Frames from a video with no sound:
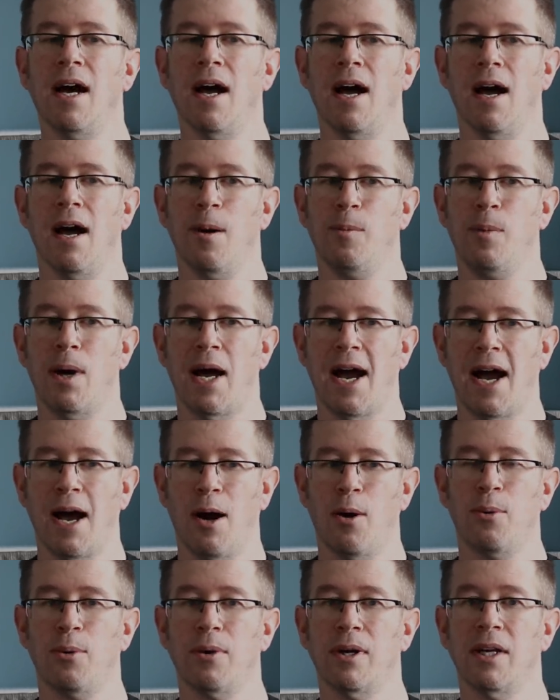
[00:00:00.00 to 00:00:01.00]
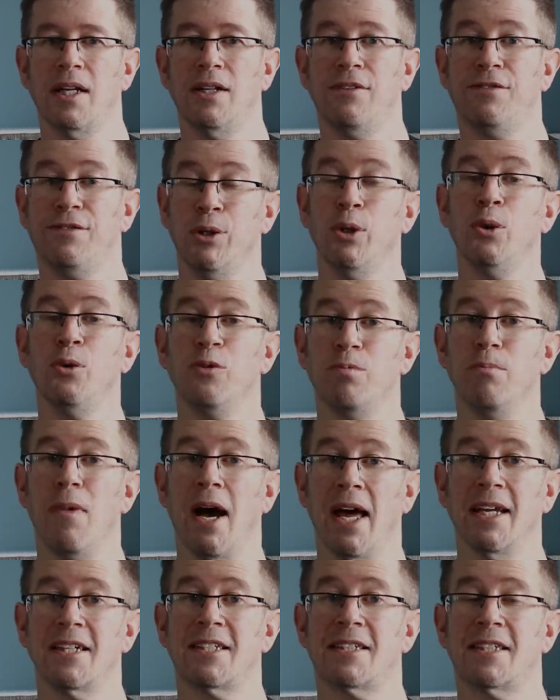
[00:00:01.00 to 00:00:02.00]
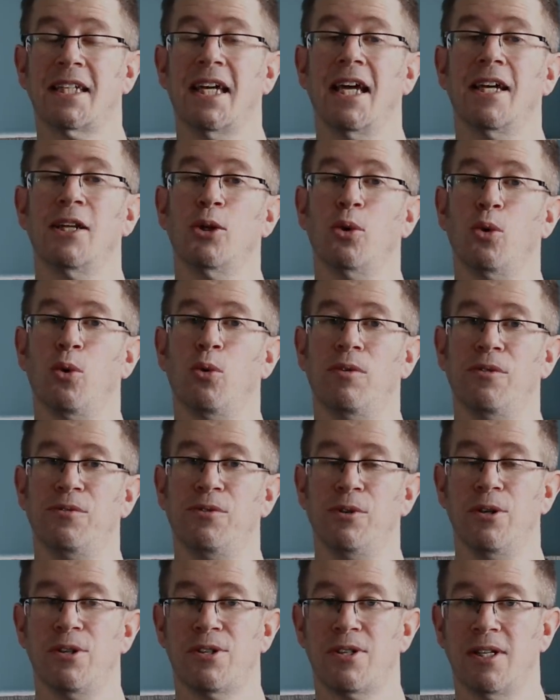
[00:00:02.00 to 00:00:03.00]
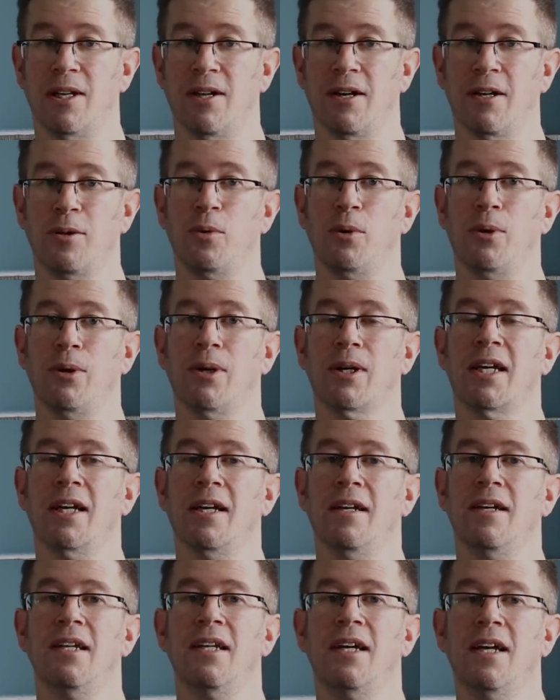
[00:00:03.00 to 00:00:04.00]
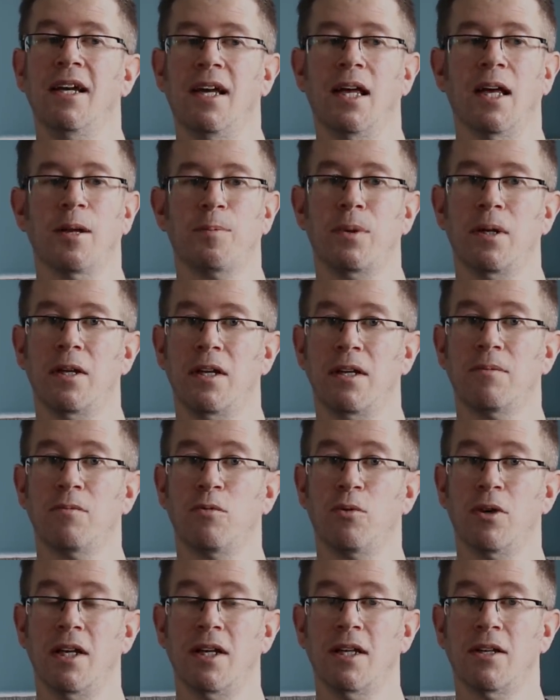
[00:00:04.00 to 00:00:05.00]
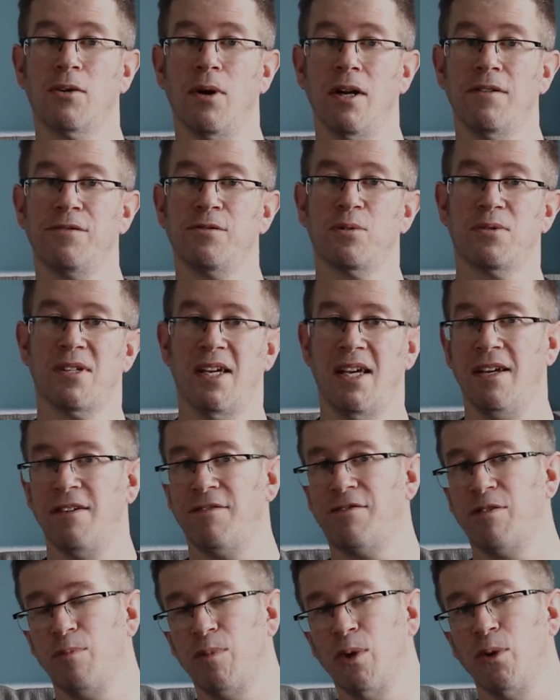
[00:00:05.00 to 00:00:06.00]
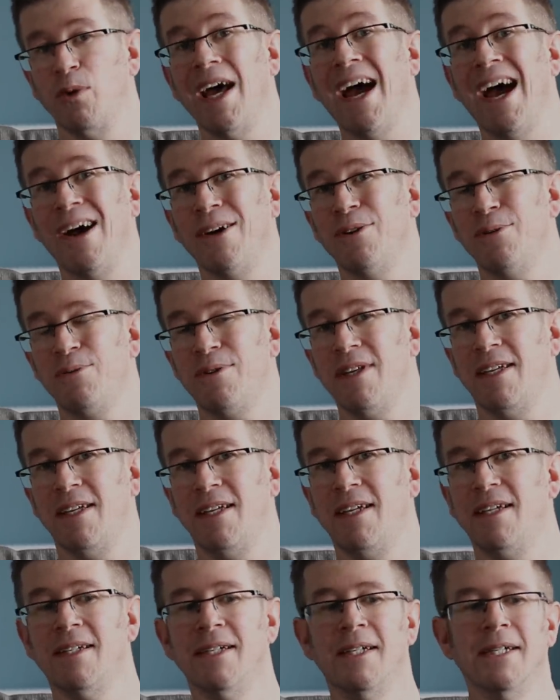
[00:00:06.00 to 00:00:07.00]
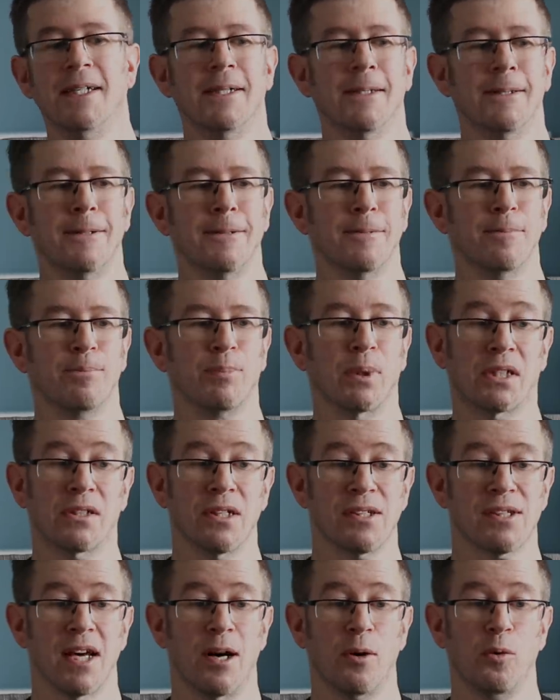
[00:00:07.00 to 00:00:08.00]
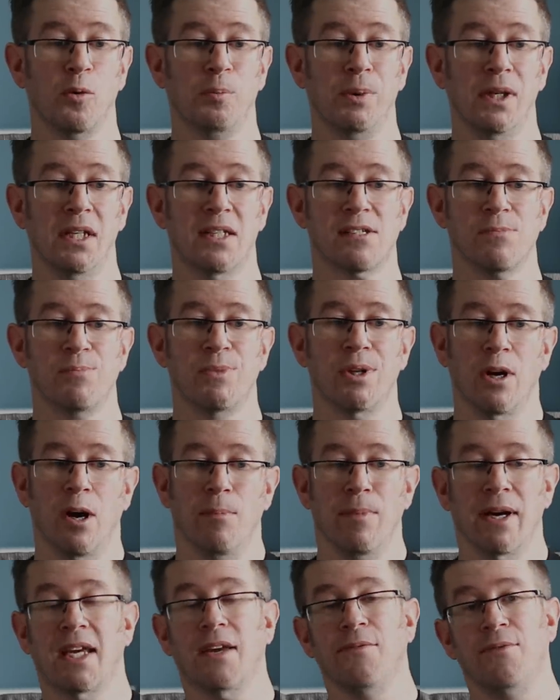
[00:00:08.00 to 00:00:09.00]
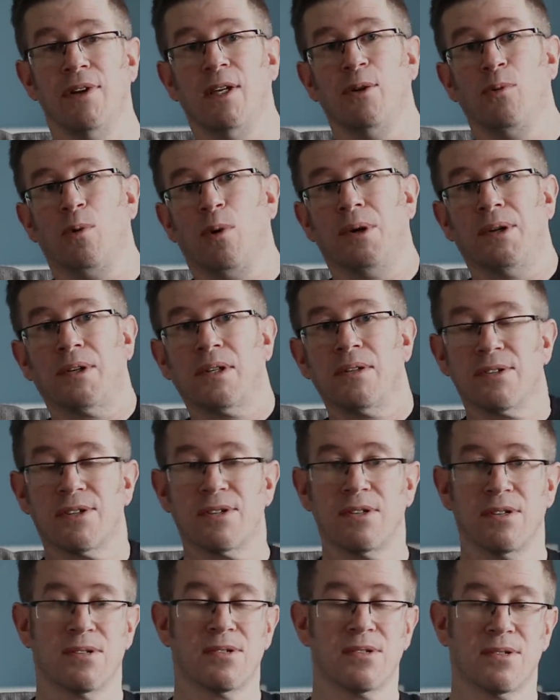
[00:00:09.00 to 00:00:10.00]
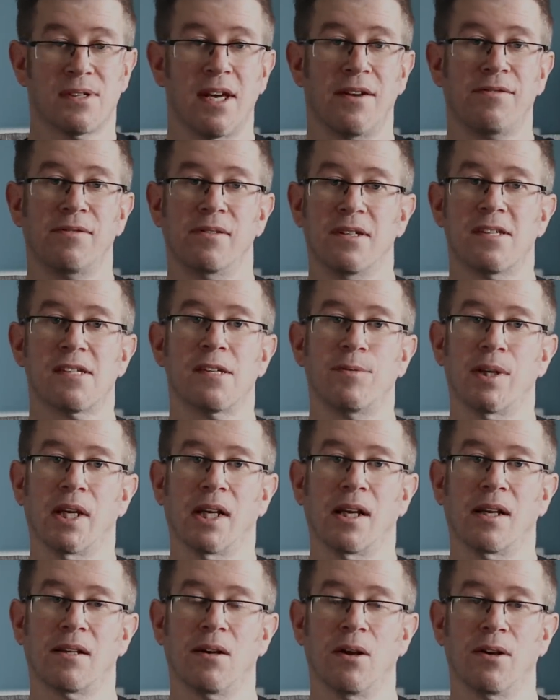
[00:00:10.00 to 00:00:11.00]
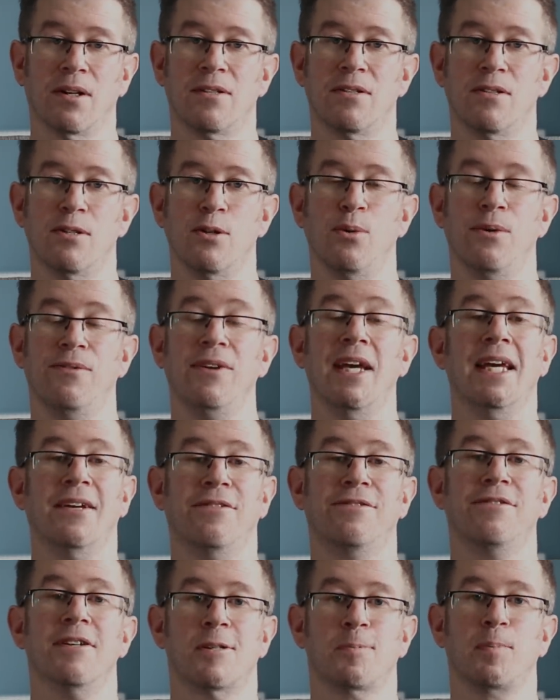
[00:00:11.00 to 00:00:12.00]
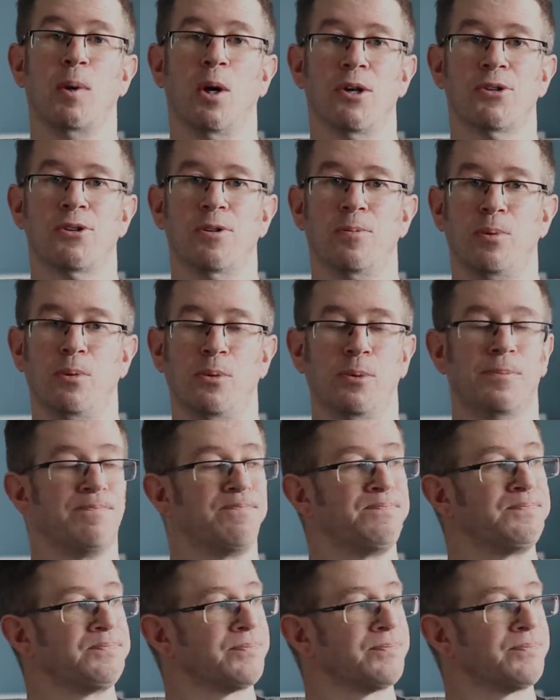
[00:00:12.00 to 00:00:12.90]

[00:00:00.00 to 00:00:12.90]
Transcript: Uh, how, if you've managed to get your reversing light working, I'd be really grateful to hear from you on how you did it because that will be something I'll make a video on. So it's definitely something I'd like to do if, if it's possible.